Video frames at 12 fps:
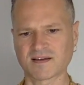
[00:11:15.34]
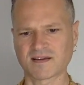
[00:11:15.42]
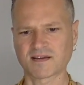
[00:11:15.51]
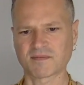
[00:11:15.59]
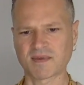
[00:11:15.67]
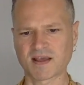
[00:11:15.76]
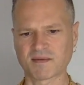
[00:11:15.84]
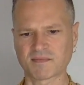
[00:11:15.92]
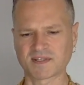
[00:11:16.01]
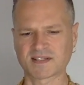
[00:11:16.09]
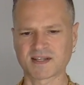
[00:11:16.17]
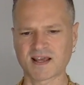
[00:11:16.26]
I can make a
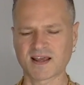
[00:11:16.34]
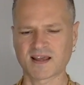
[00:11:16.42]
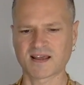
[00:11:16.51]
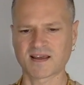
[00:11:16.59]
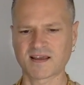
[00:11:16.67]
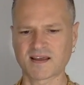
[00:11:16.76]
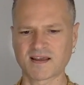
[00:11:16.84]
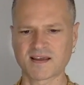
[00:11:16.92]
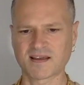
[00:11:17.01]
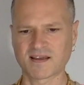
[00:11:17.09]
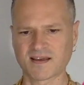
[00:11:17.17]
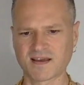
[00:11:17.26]
mistake
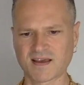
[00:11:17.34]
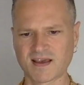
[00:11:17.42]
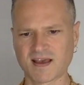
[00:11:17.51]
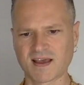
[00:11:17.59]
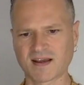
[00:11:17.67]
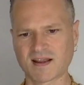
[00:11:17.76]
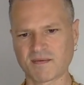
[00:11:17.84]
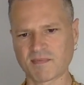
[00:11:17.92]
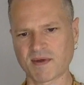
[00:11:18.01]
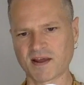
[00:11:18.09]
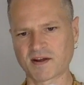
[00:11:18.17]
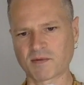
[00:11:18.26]
and I'm
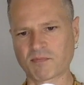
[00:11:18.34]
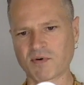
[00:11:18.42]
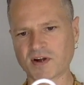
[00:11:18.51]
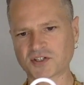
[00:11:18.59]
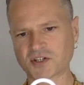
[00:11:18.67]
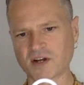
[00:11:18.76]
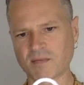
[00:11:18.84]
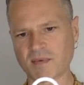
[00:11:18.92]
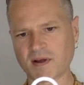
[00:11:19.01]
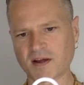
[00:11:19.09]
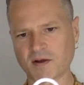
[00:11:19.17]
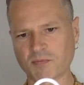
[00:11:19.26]
under pressure. I'm
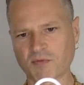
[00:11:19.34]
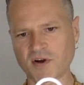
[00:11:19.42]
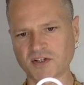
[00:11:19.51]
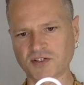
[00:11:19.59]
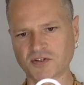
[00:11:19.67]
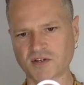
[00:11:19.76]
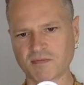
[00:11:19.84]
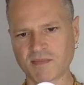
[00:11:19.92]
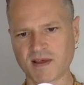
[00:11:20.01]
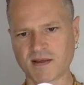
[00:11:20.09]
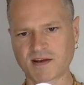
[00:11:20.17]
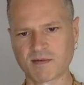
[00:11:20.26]
under pressure to ma
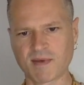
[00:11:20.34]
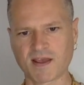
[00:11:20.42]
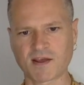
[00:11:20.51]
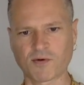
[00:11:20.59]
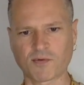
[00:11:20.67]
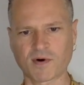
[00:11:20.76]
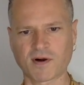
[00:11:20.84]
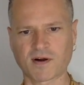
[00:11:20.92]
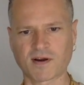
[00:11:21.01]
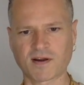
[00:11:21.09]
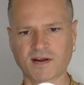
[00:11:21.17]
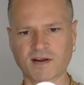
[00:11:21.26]
to make it
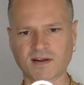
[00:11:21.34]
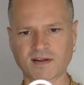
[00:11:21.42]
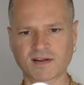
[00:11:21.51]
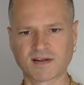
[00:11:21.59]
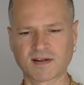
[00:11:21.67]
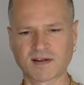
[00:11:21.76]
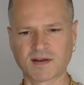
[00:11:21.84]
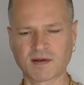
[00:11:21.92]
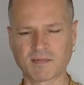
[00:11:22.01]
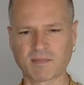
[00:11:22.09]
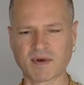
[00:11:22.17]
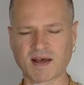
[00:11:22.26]
work.
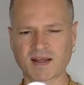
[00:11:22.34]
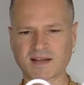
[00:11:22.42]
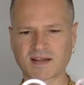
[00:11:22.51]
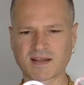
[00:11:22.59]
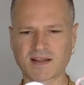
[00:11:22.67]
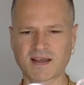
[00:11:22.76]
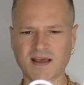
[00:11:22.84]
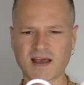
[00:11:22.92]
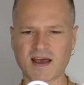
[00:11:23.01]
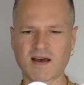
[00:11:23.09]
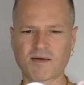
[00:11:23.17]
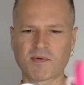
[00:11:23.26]
But
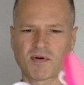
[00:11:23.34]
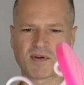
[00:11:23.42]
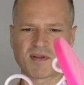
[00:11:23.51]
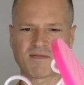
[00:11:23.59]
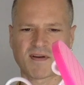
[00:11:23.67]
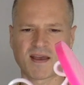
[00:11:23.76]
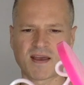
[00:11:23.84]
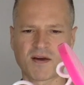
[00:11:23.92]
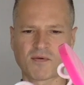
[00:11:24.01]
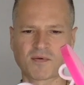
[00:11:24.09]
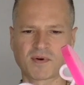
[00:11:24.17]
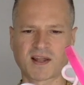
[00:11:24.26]
how about if I
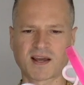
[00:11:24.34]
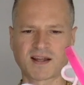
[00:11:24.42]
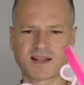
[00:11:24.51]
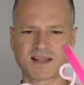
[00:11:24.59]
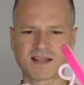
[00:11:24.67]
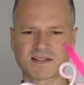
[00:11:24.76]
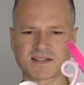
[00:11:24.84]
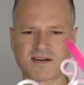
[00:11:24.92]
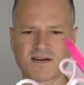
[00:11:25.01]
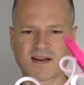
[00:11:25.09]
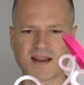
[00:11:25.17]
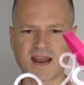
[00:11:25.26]
would cut this
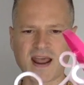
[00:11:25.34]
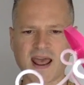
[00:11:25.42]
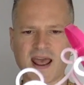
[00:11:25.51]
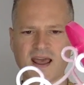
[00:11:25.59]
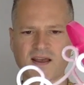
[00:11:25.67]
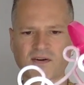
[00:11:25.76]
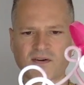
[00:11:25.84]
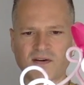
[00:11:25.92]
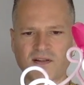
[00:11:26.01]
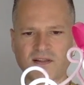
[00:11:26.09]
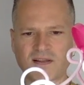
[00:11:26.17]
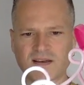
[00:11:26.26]
on an
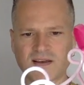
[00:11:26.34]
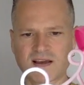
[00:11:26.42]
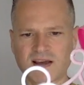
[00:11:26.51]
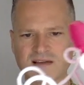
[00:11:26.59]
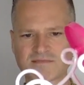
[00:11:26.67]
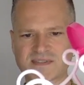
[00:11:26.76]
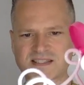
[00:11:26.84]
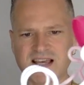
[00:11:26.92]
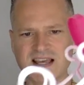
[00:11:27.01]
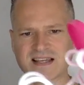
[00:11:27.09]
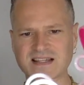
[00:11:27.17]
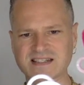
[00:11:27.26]
angle? I'm
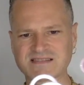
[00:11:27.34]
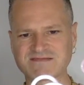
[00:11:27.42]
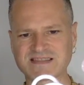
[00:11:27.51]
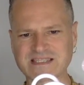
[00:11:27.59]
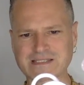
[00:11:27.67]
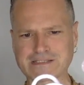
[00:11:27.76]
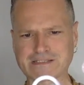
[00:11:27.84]
saying and give it a.